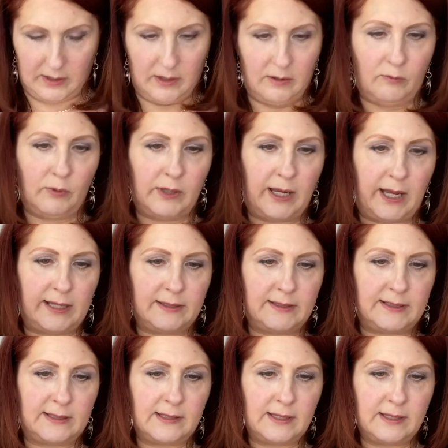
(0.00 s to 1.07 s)

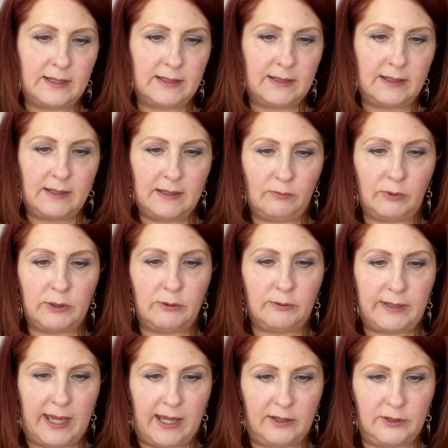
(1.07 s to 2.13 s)
what you
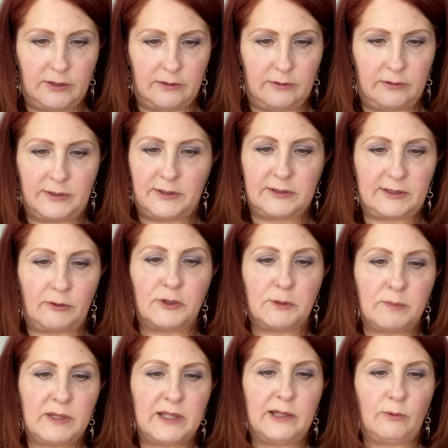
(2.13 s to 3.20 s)
can do is, so there's
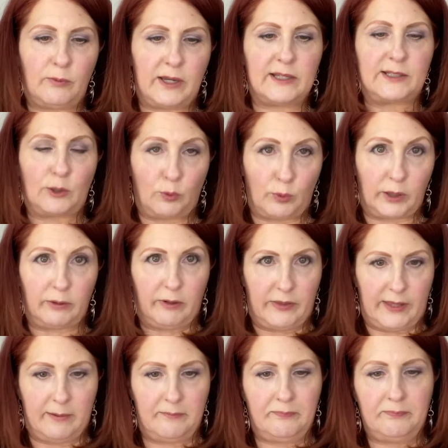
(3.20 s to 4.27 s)
many ways to work with
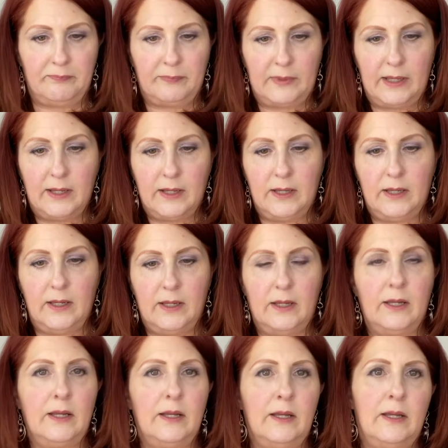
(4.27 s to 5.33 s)
it.
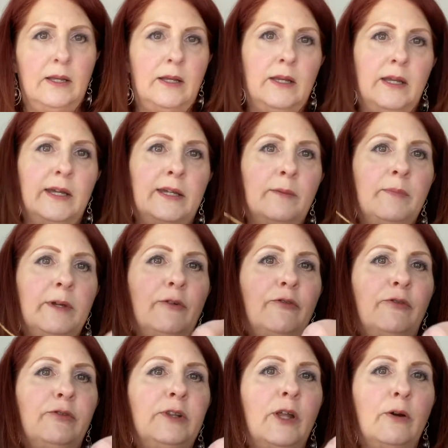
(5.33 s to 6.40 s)
It could be
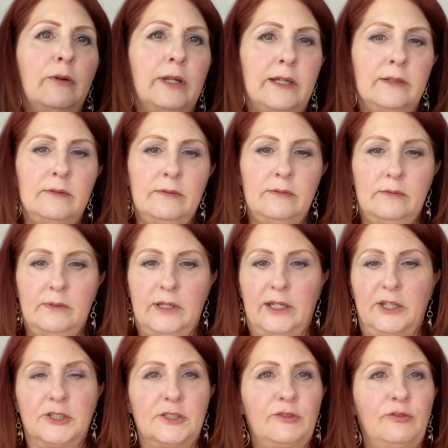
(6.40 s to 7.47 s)
it
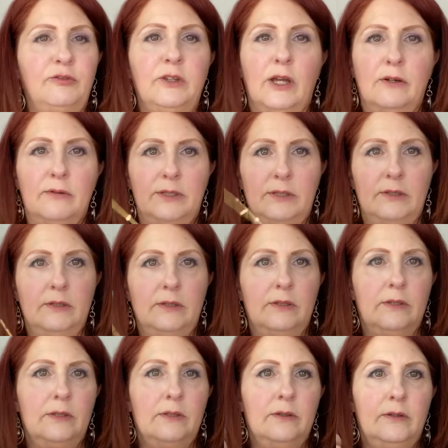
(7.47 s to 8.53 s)
could just float,
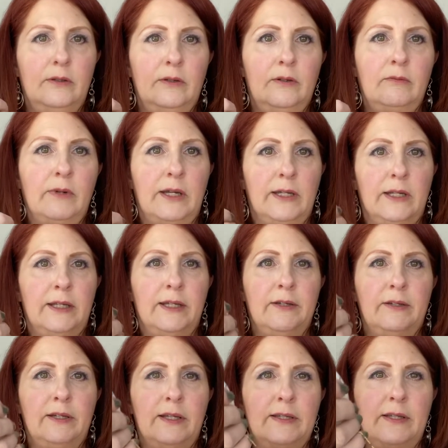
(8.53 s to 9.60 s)
right? And
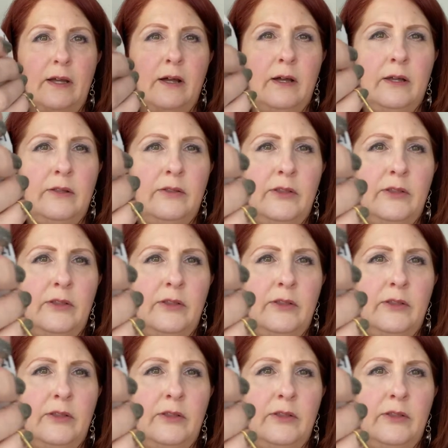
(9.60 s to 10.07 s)
here it is on the